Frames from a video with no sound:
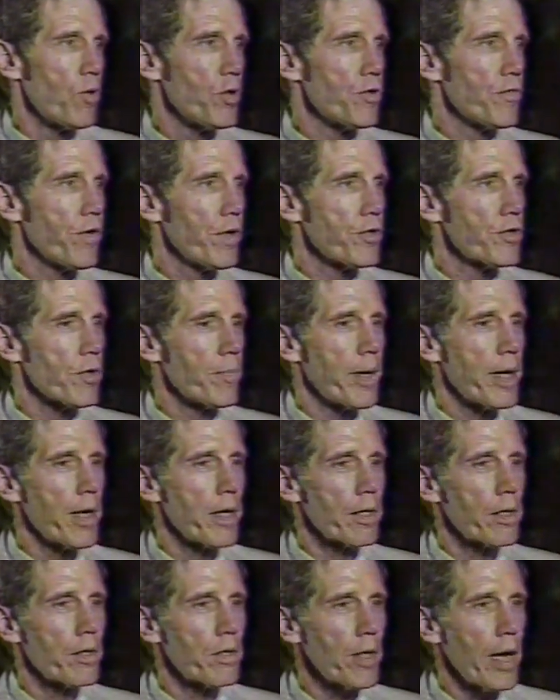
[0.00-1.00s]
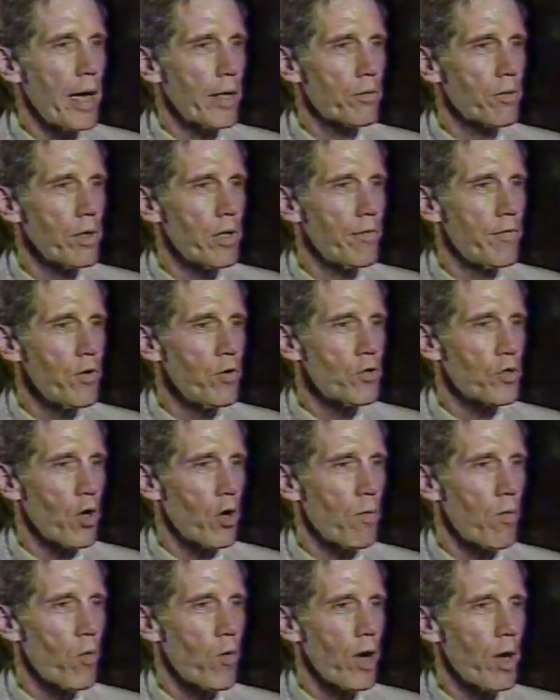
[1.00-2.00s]
which fits American doctrine of use
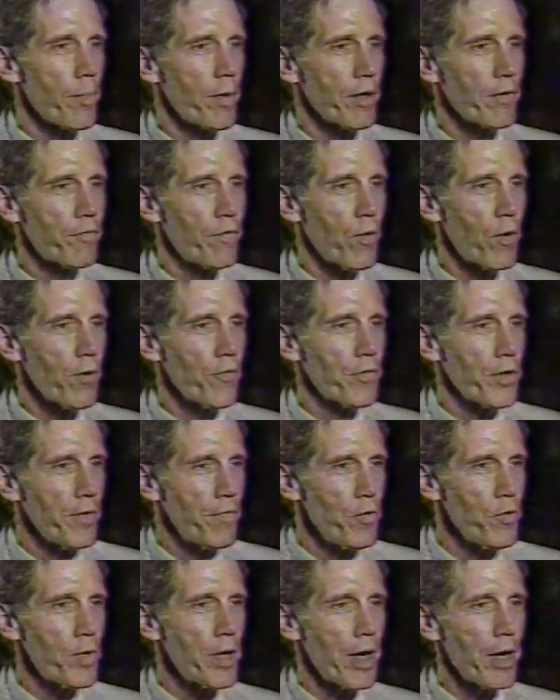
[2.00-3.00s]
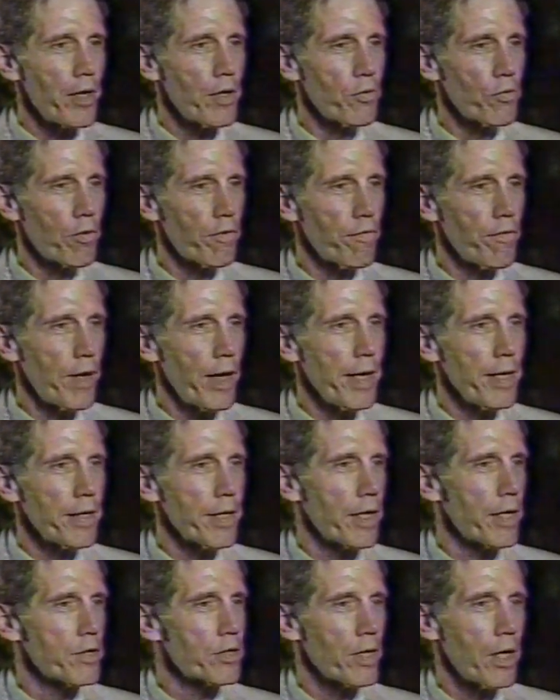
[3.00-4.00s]
overwhelming force if you get into a fight,
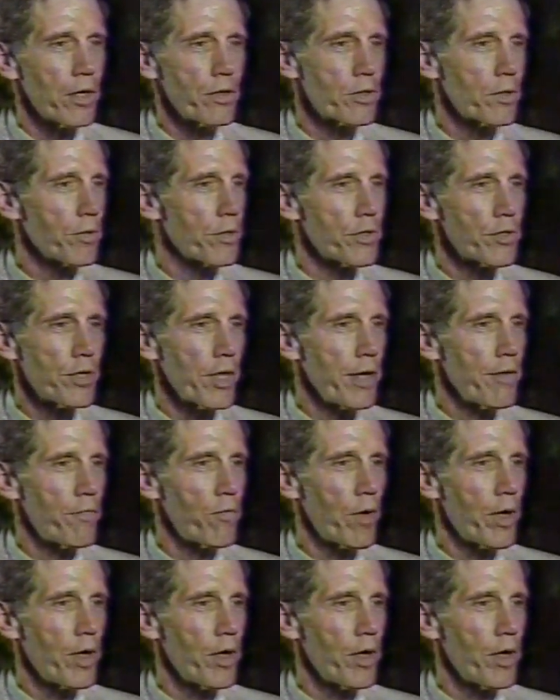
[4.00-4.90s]
and it's also the safe